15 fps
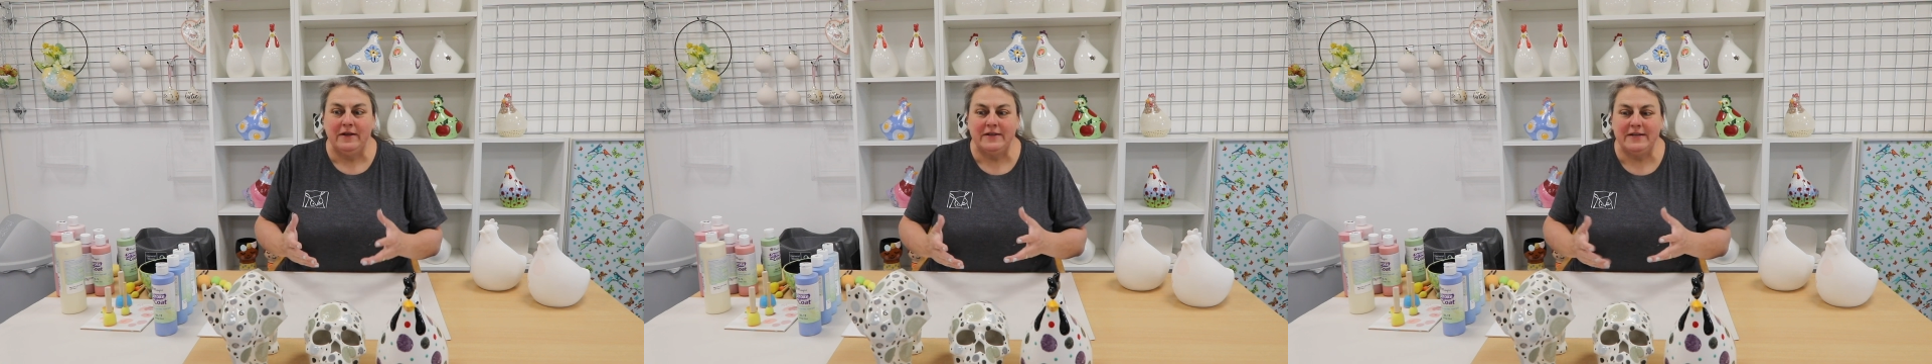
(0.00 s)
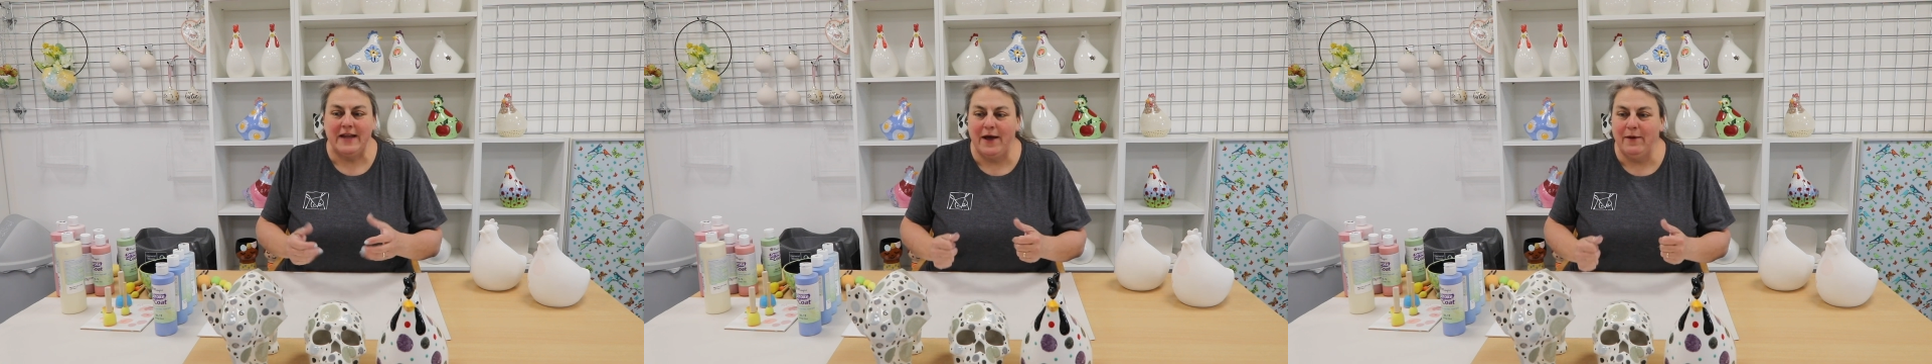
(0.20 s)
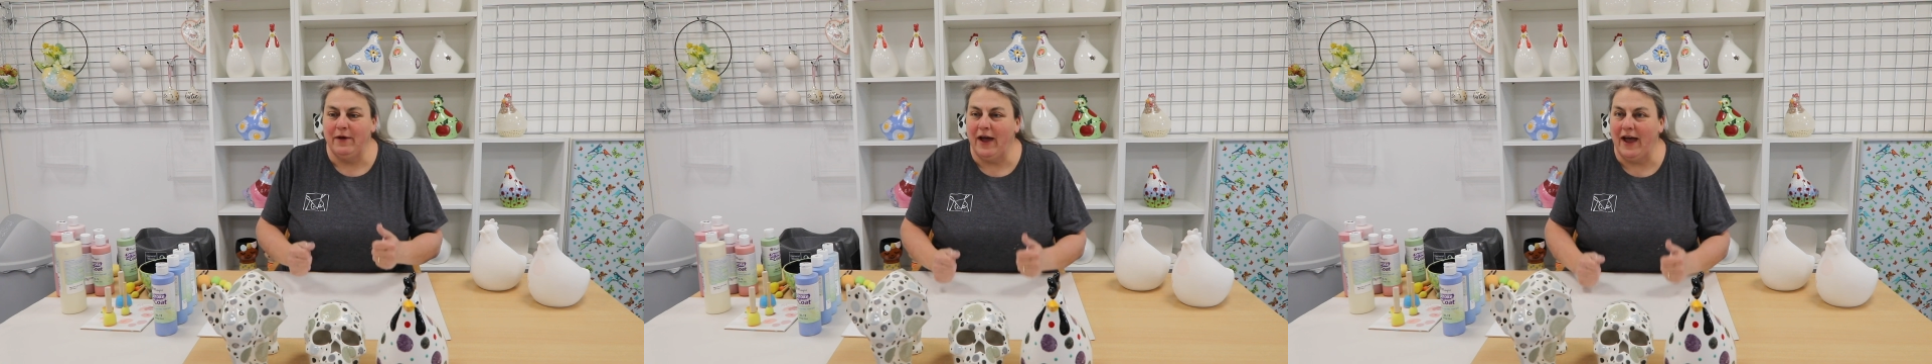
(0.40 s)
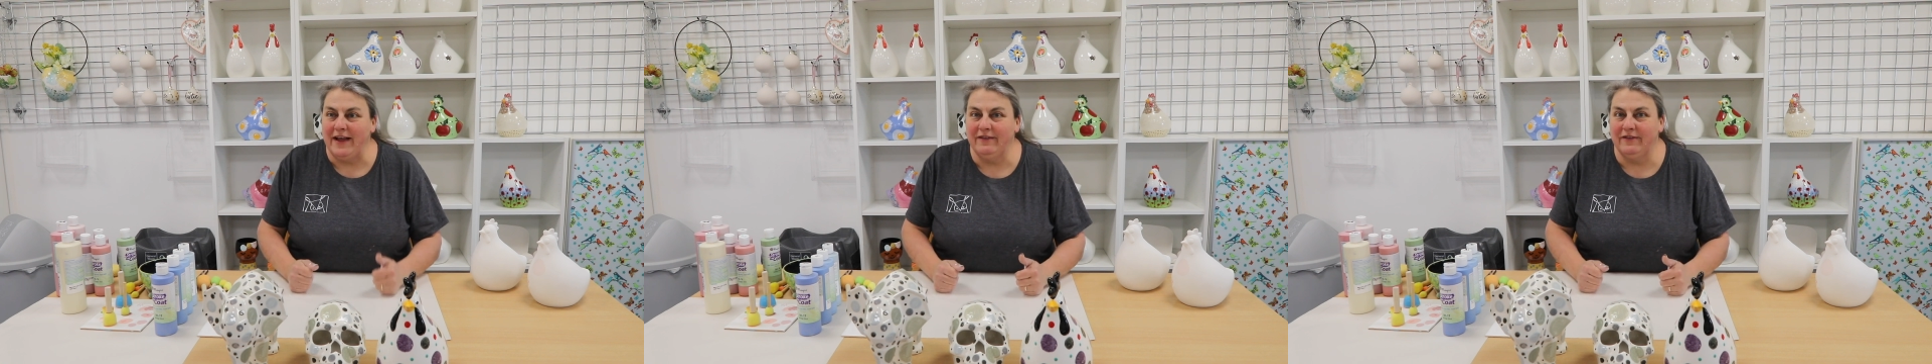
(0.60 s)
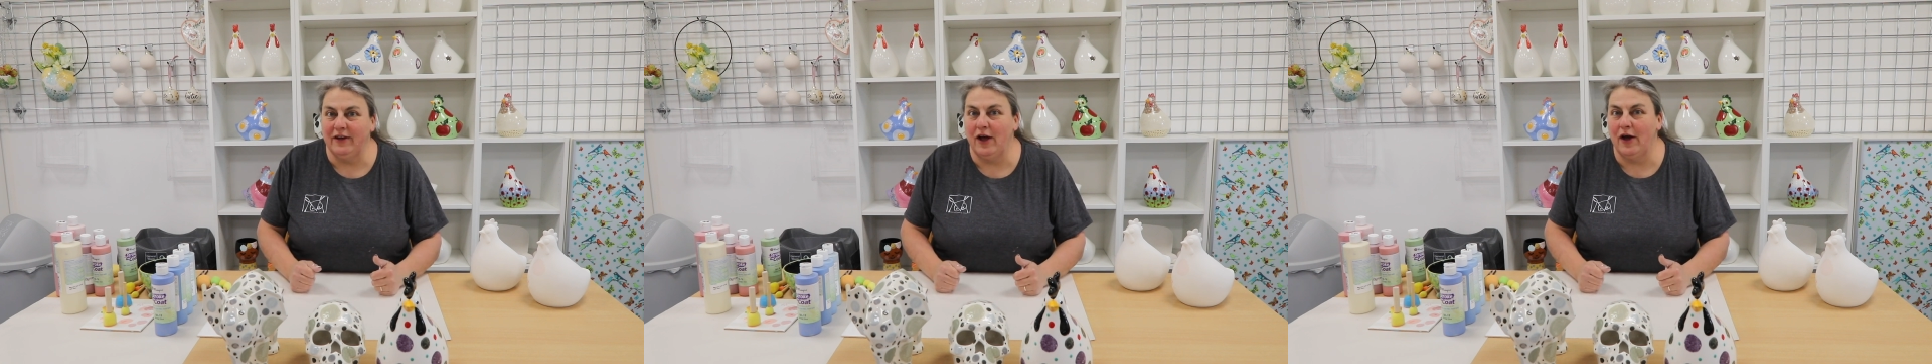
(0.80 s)
Today we're
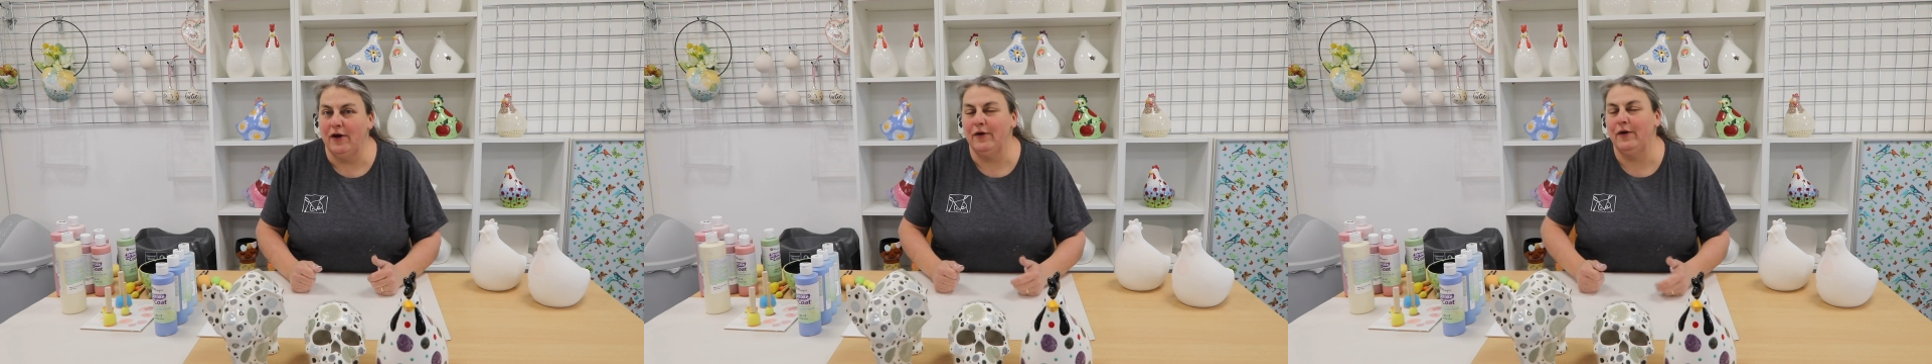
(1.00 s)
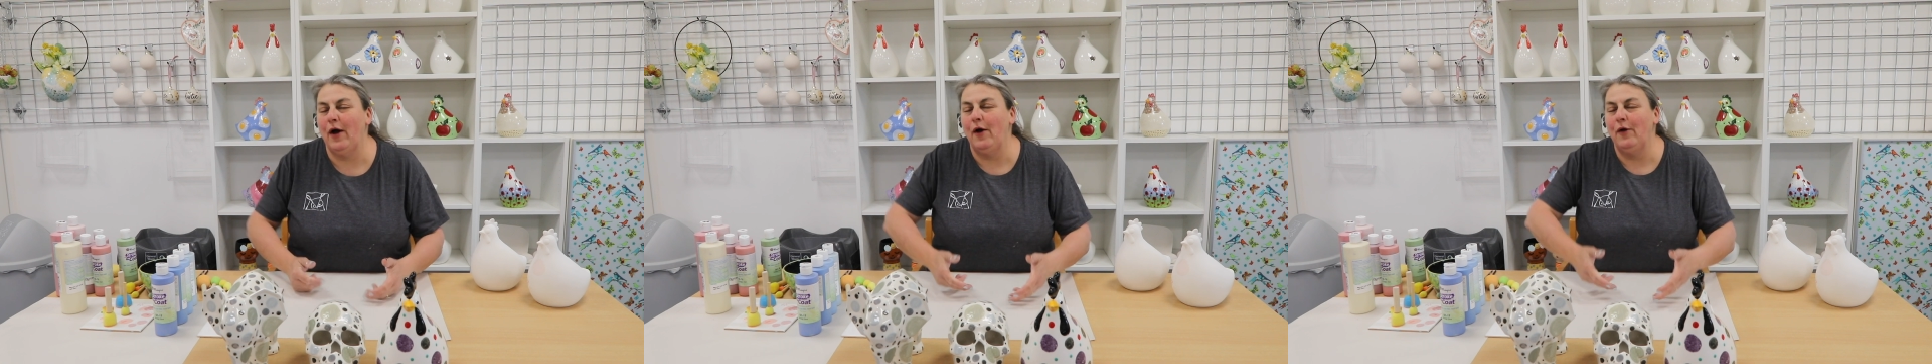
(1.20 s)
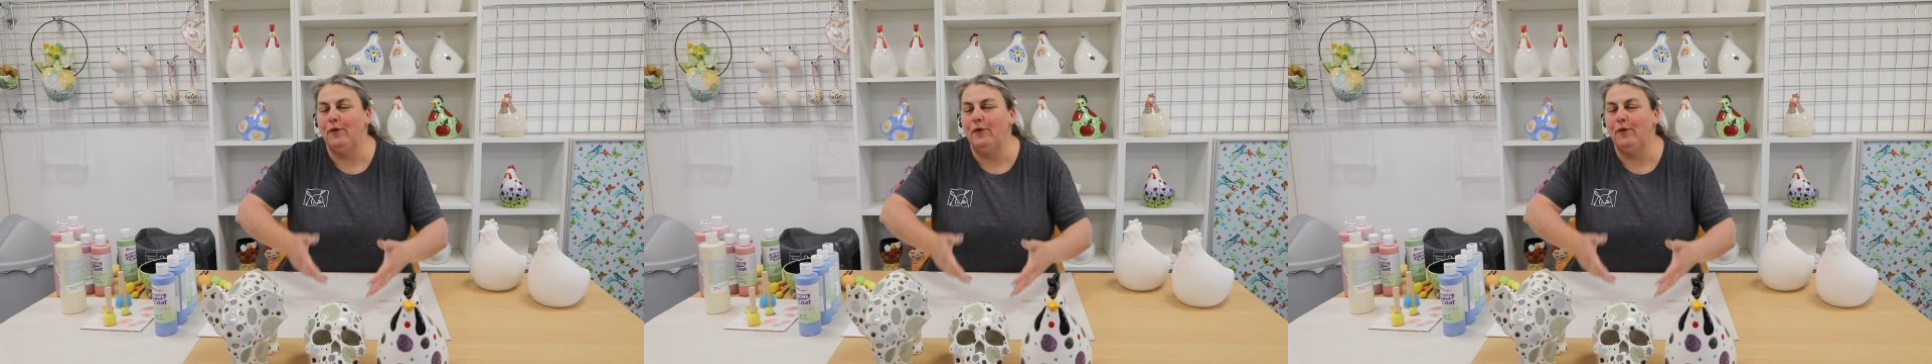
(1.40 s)
going to go